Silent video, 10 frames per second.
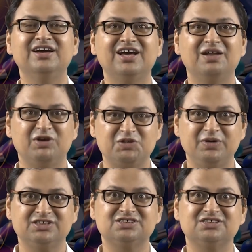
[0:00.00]
And much
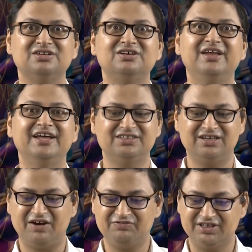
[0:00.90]
later
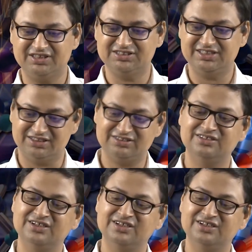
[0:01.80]
after his death,